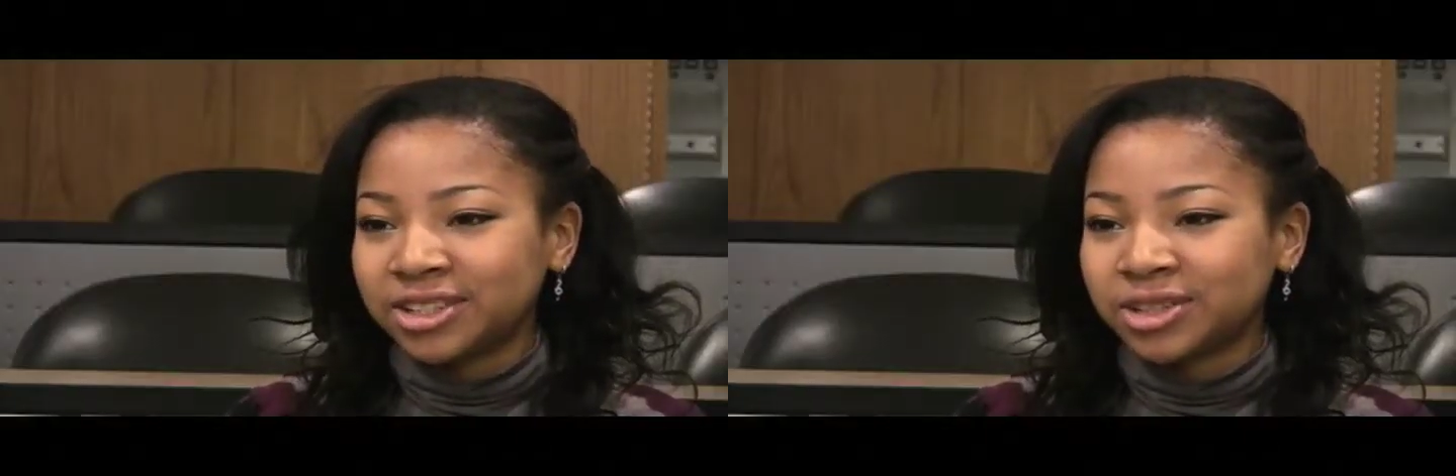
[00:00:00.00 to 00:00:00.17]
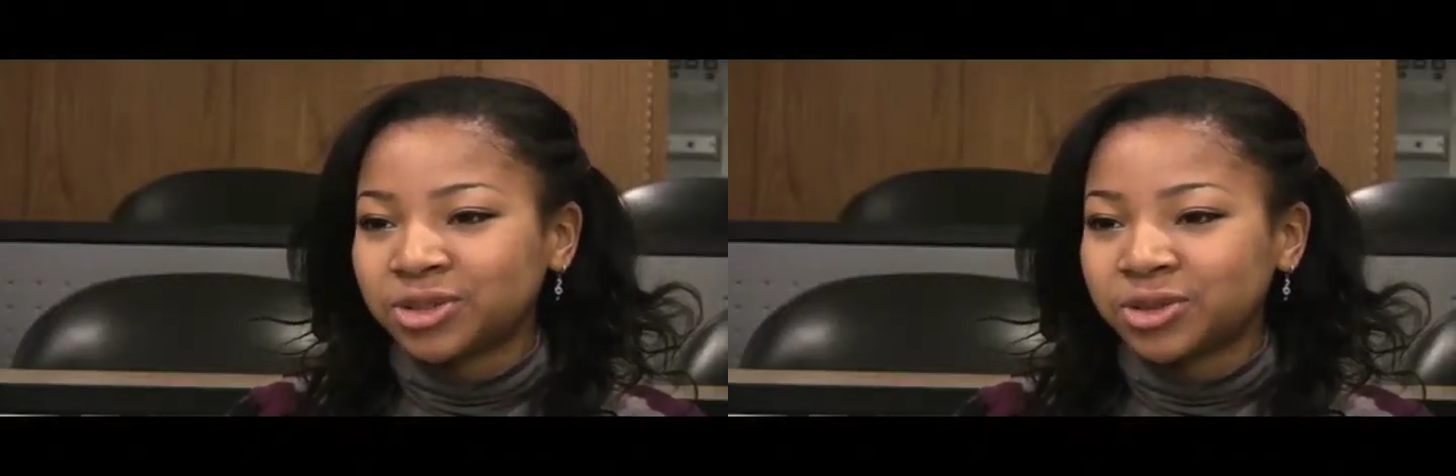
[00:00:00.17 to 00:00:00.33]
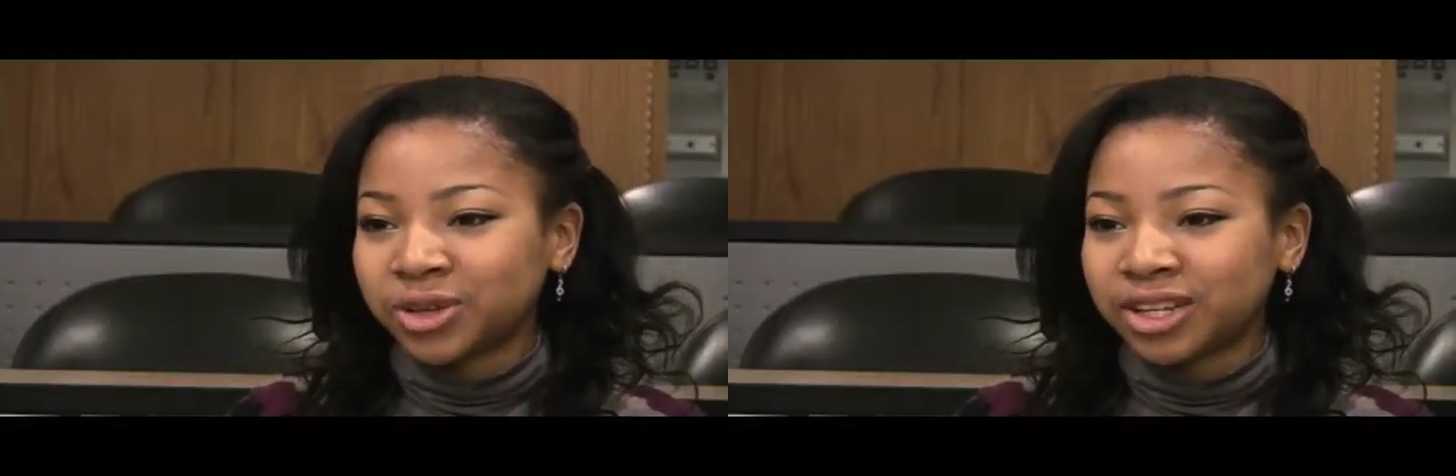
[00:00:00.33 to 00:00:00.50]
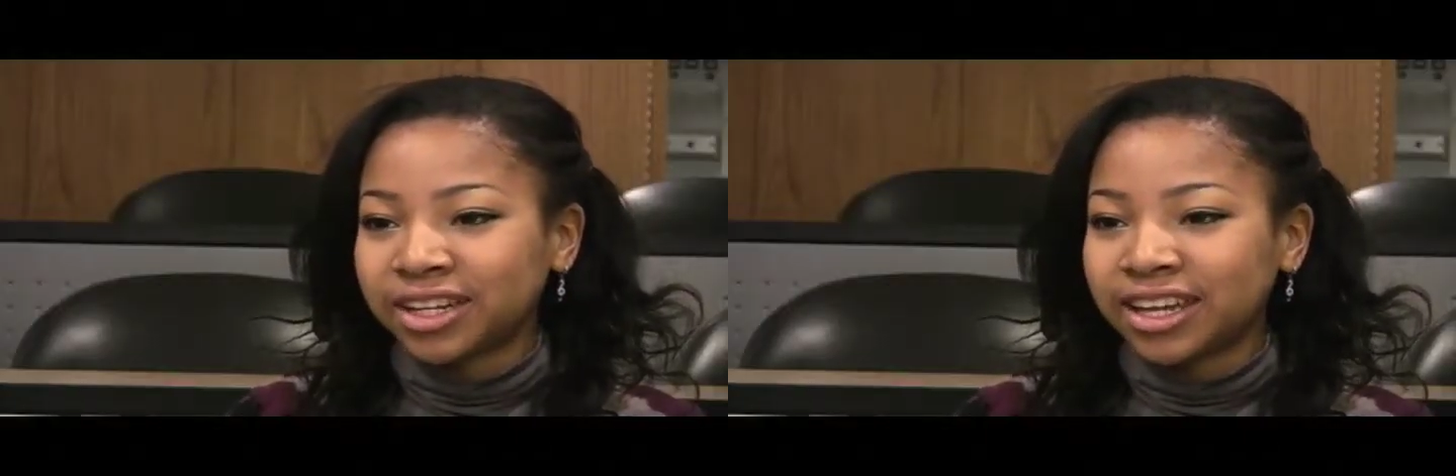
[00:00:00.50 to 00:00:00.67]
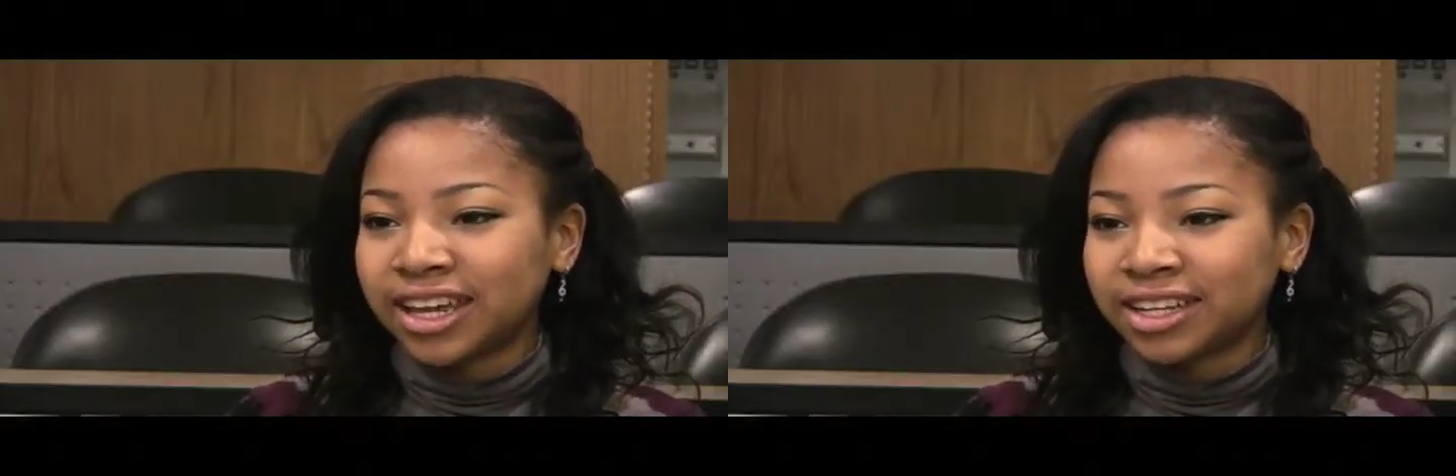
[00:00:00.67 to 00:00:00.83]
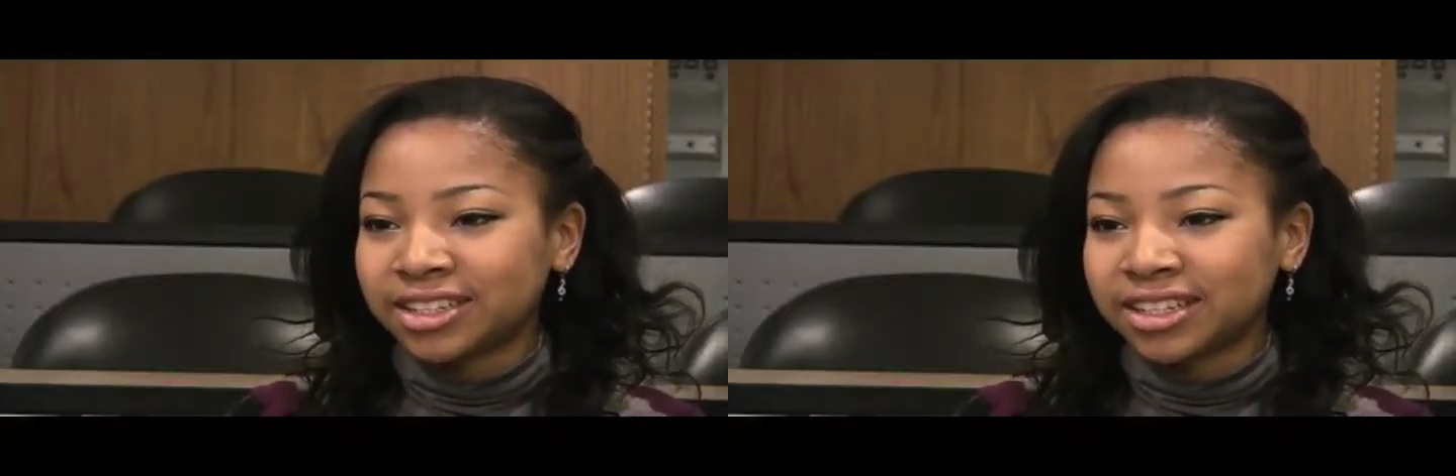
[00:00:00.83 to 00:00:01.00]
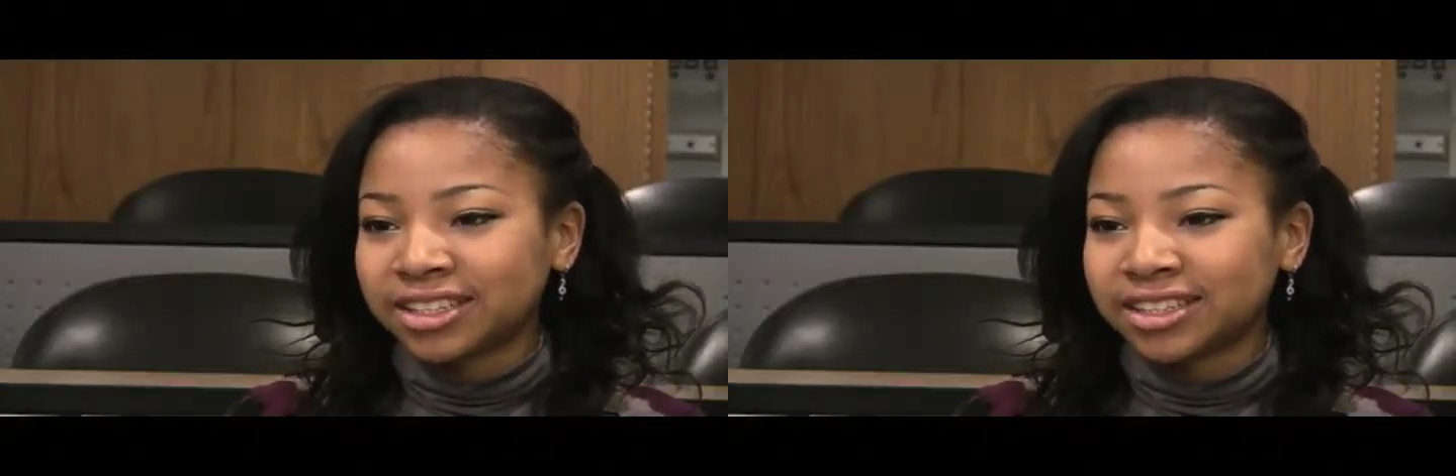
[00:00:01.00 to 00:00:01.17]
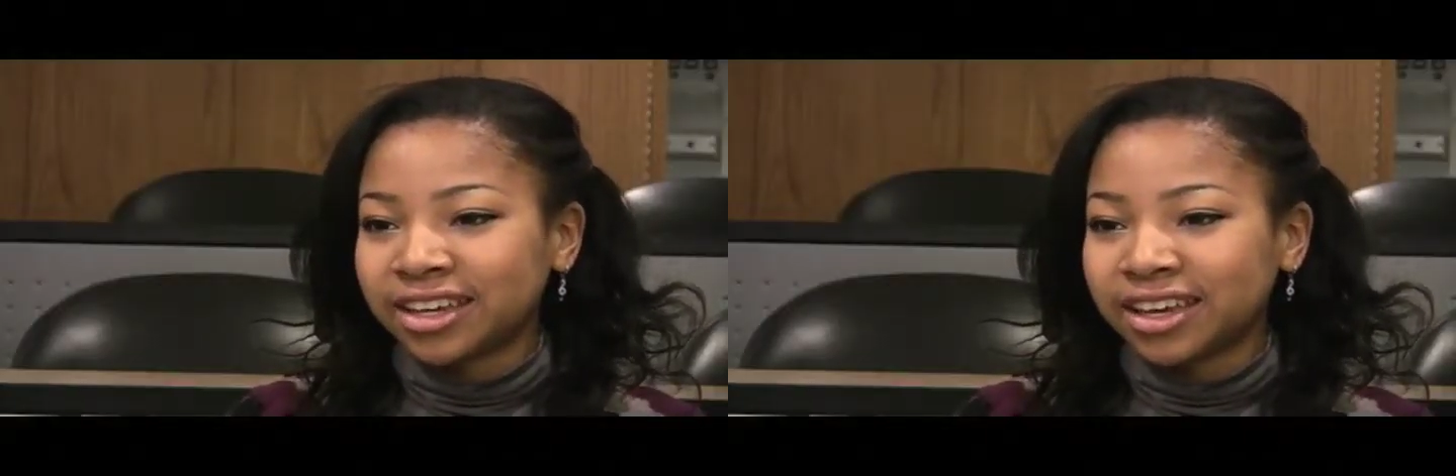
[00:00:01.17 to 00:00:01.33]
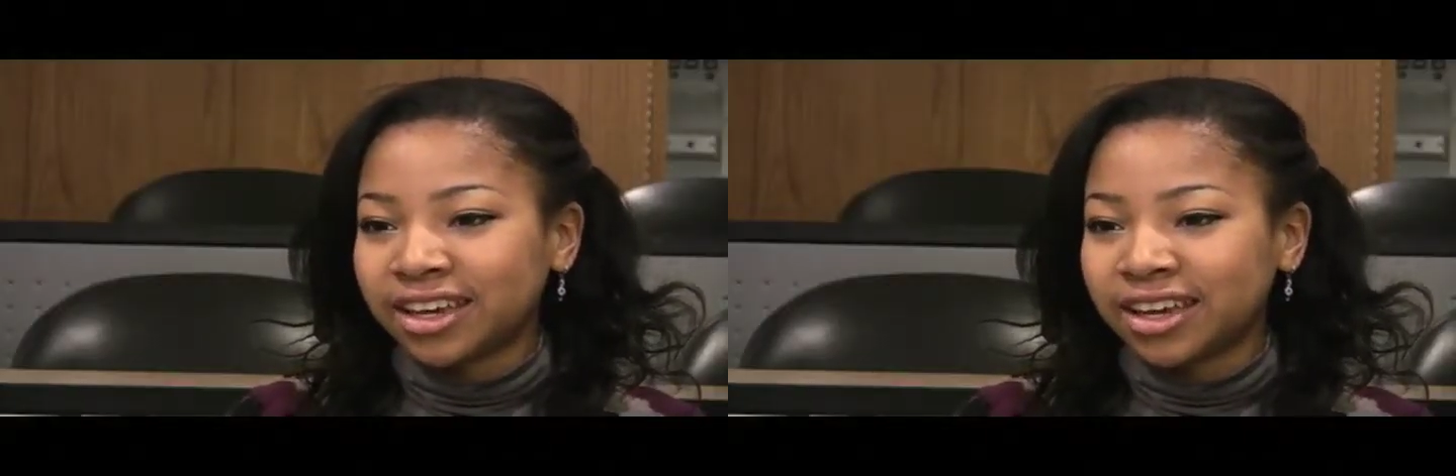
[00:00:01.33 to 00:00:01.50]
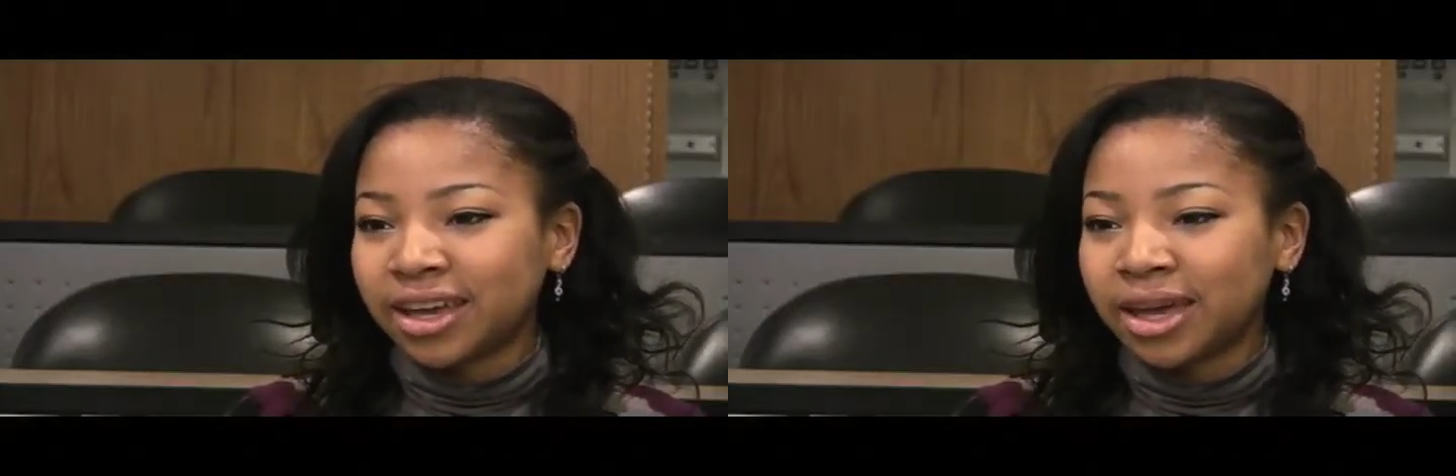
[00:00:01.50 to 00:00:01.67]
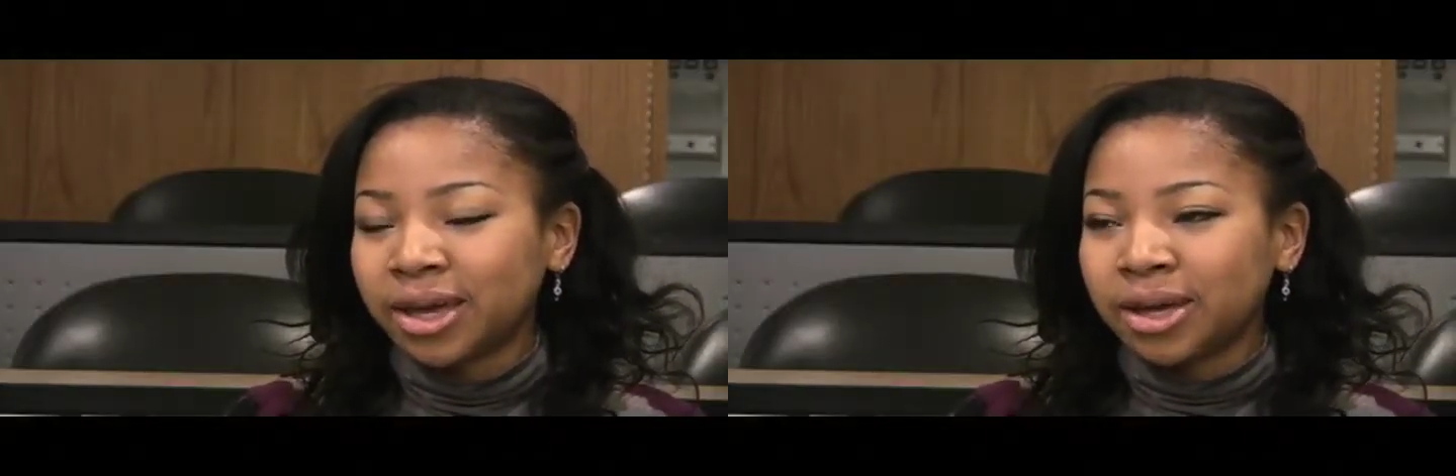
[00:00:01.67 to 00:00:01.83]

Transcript: to join HSA